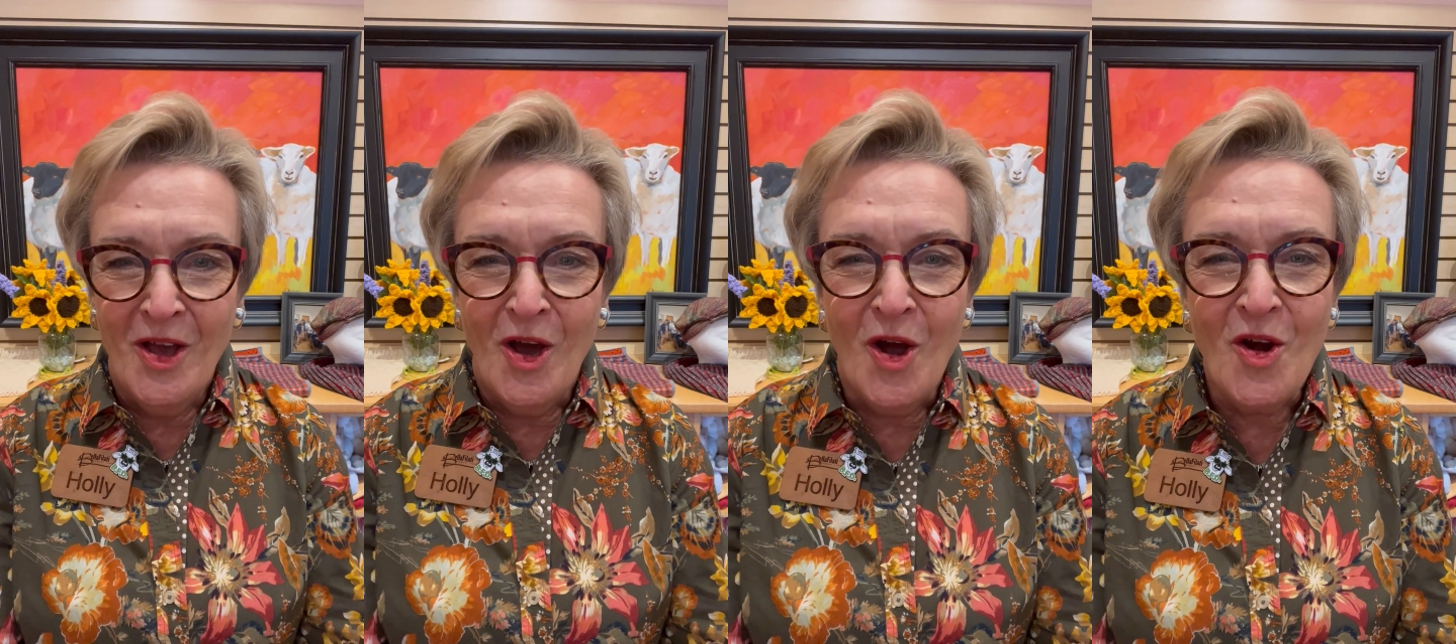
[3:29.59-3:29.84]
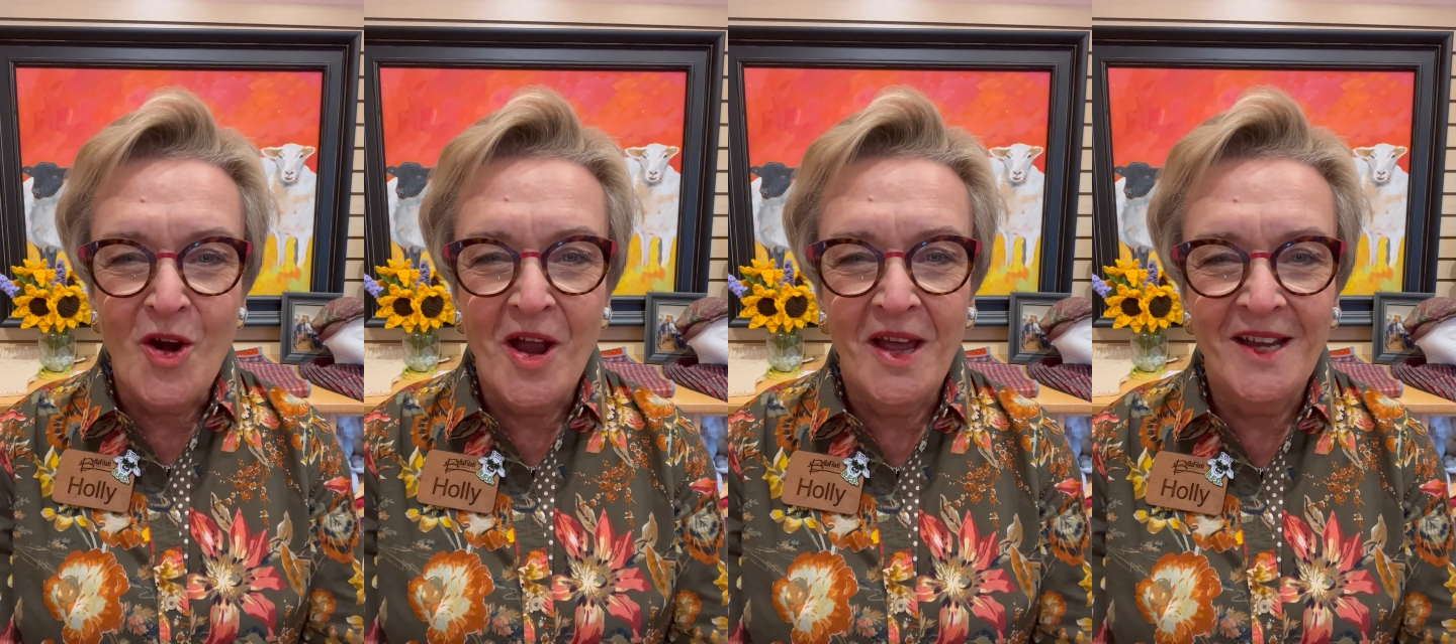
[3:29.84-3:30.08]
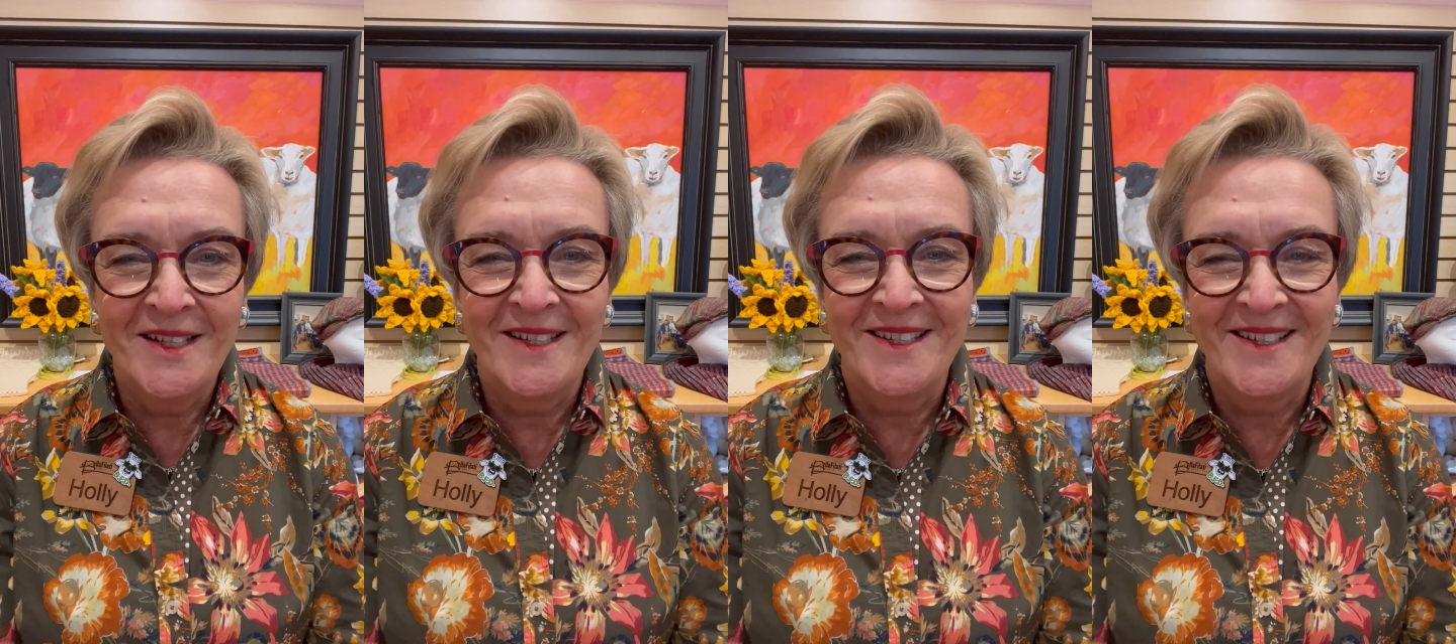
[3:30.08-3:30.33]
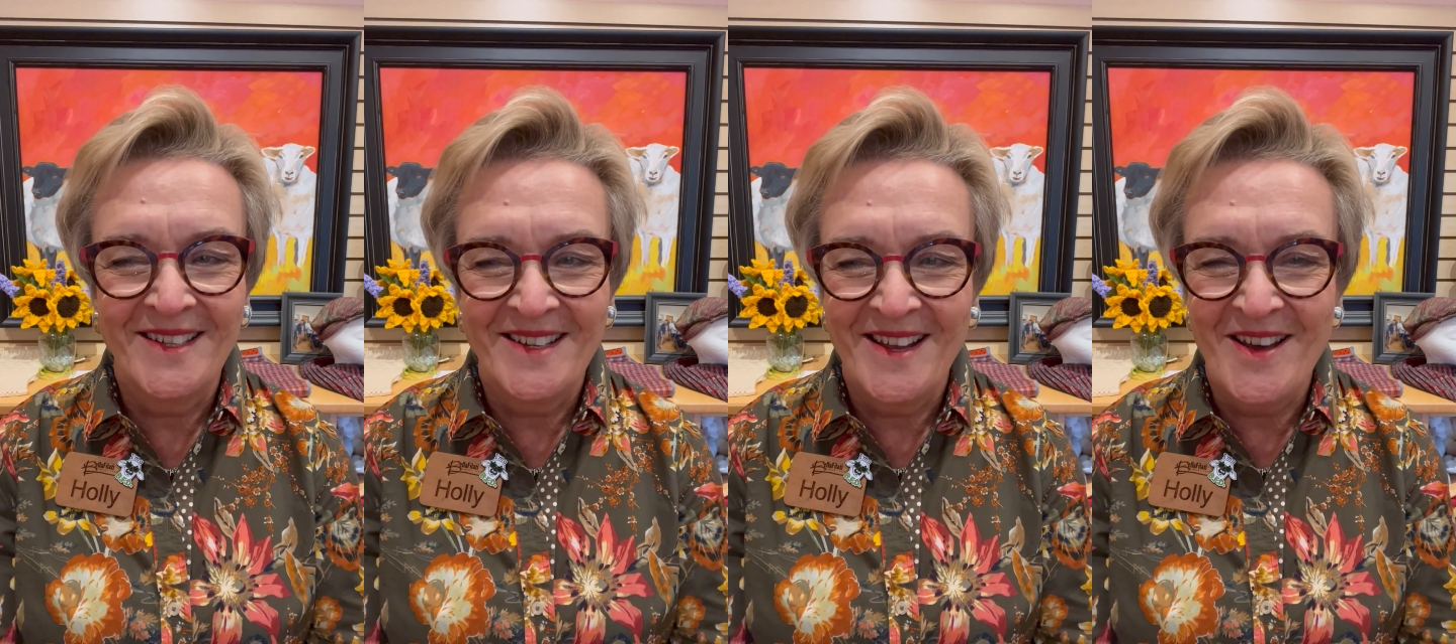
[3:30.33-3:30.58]
All
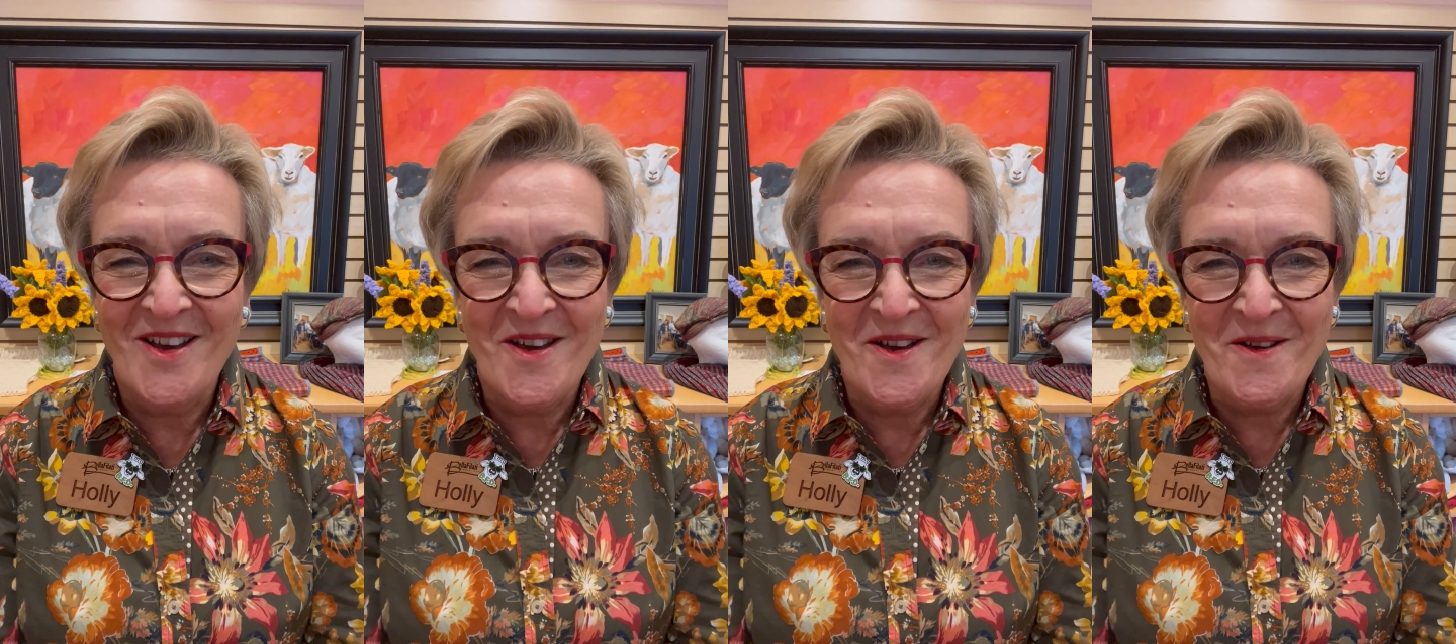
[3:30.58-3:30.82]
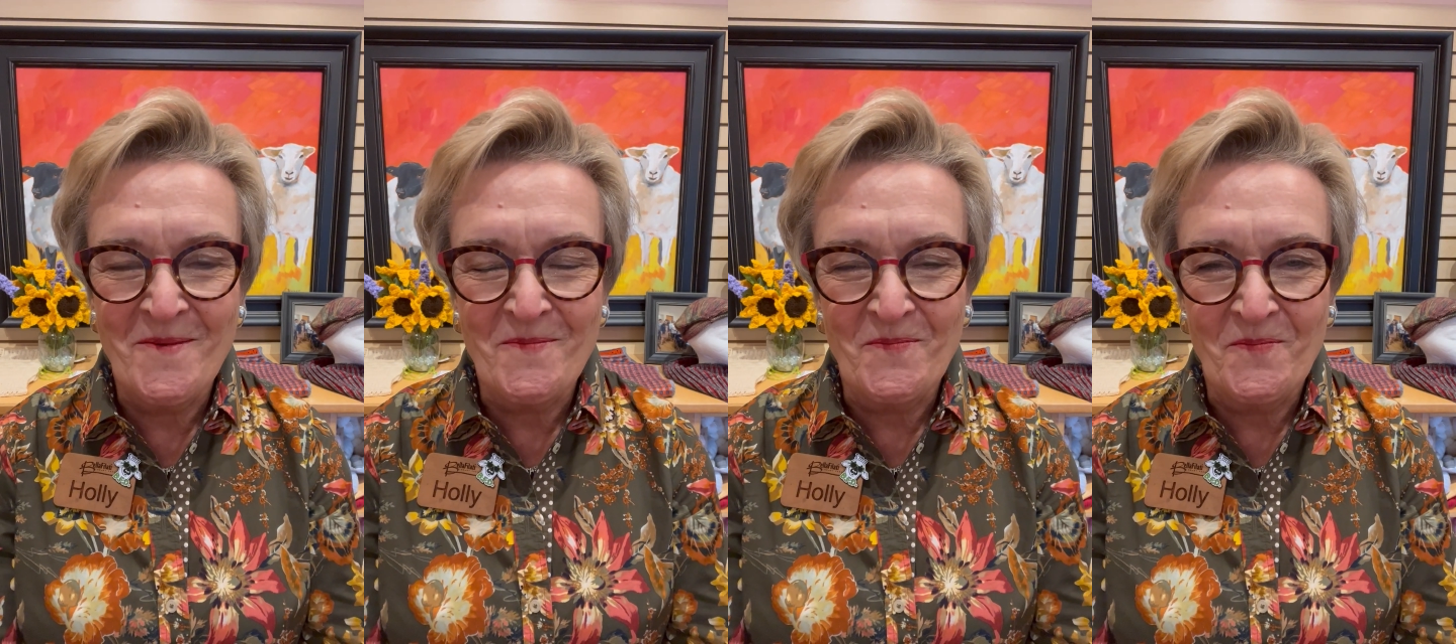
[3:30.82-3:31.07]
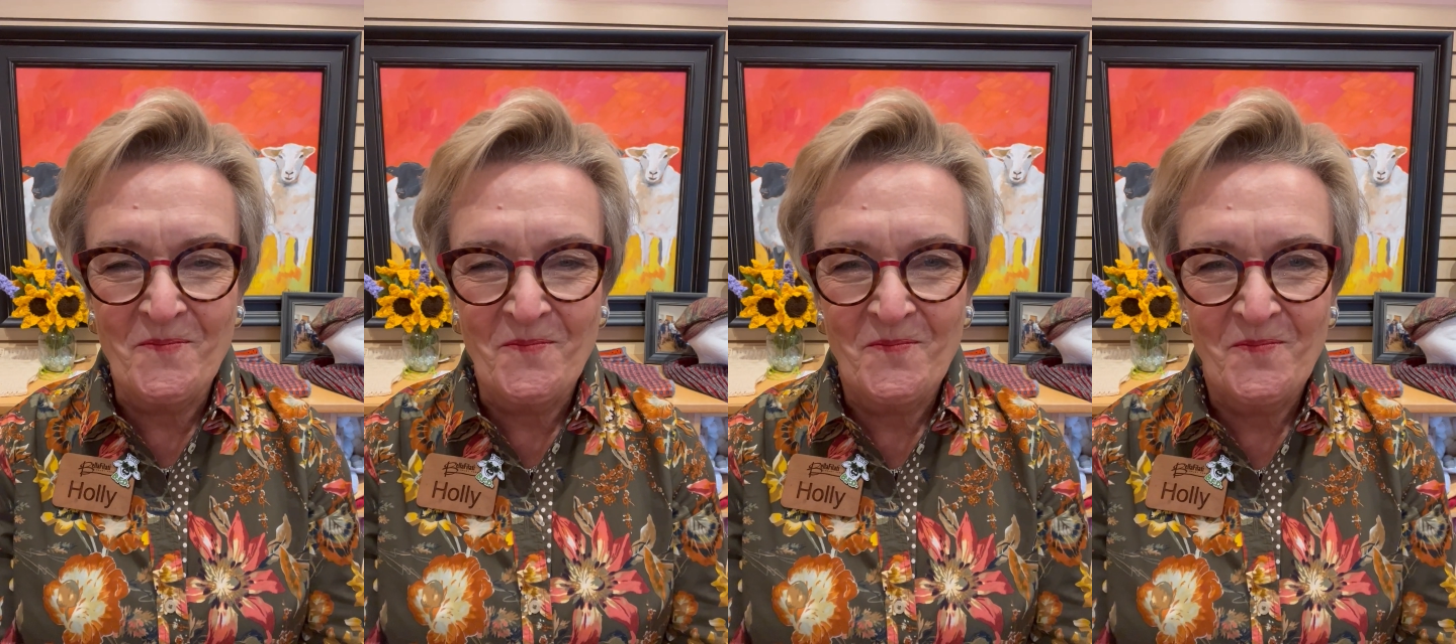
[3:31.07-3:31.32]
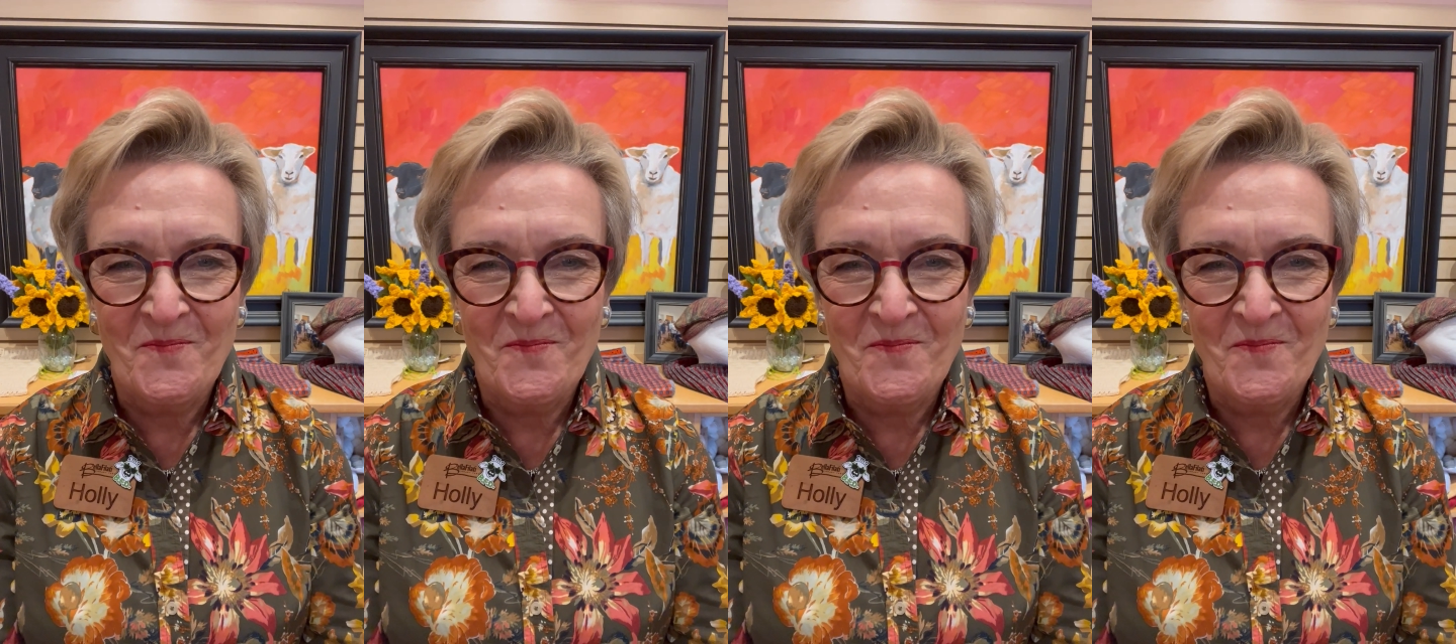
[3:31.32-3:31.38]
right. Have